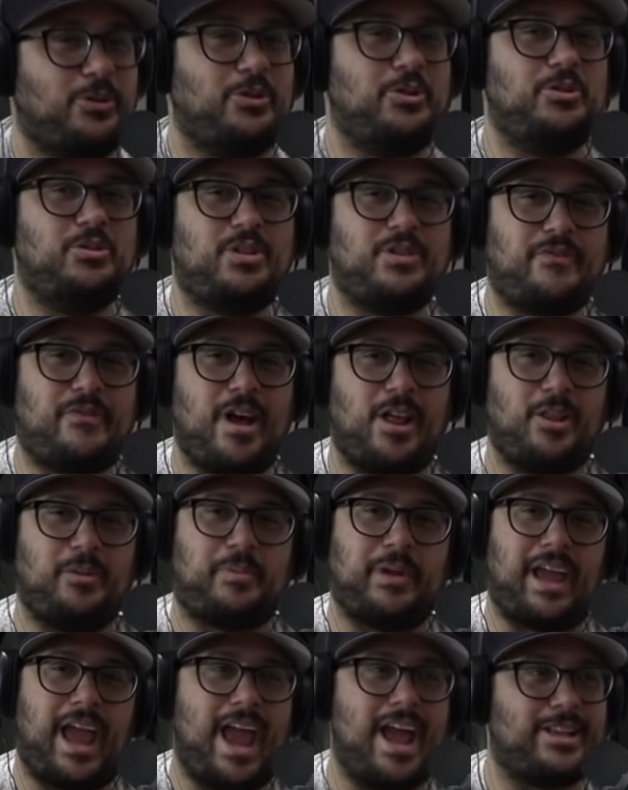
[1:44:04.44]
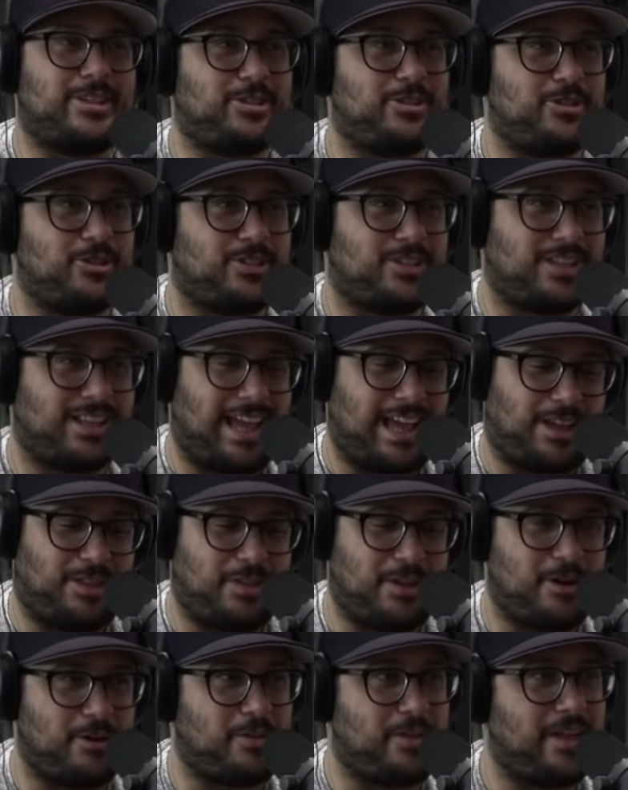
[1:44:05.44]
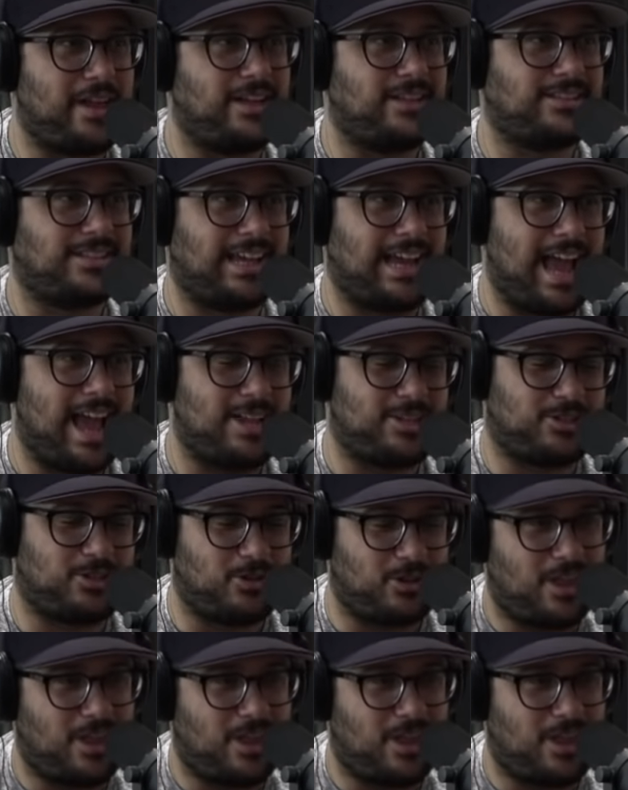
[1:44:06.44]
are you developing answers to, like, their things, like, as they're,